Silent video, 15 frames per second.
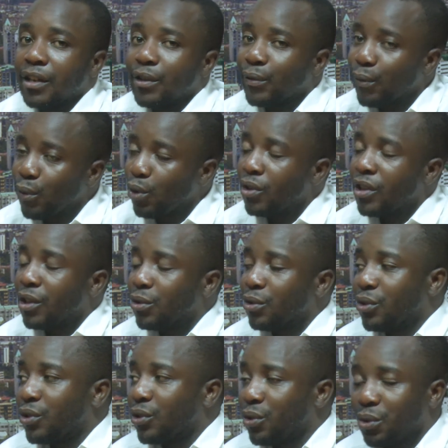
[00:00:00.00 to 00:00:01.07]
follow the
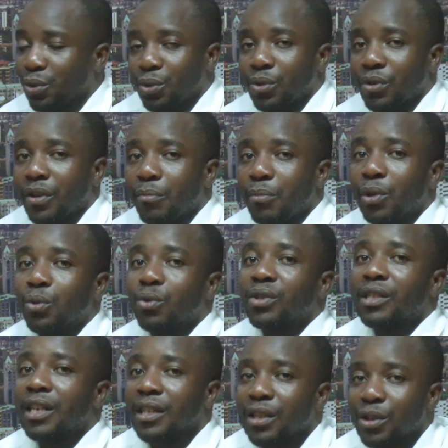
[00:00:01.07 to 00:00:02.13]
Constitution,
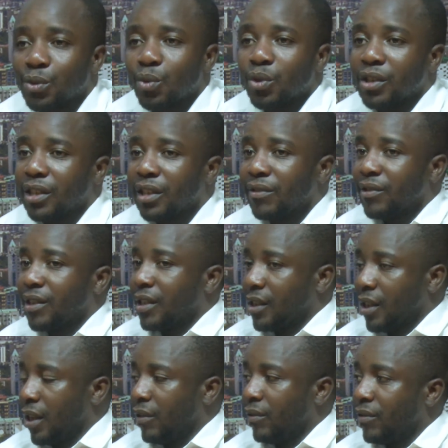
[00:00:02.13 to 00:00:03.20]
because that is what gives
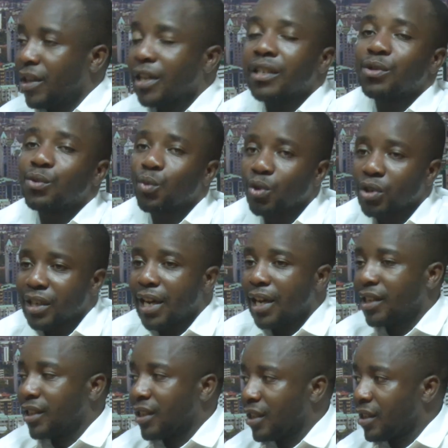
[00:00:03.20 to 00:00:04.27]
us life. That is what
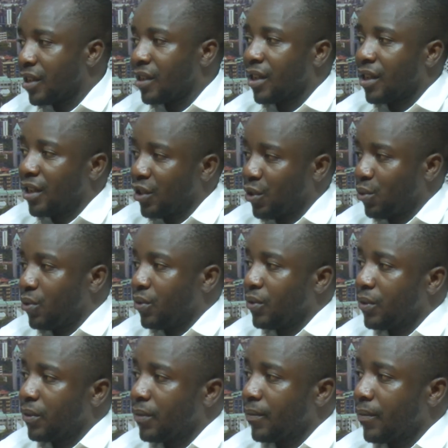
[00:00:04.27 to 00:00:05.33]
guides us as a nation.
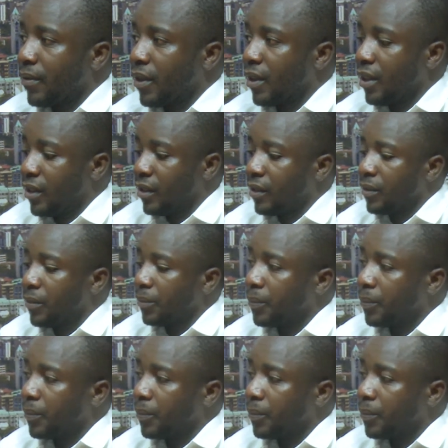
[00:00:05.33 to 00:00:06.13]
Yes.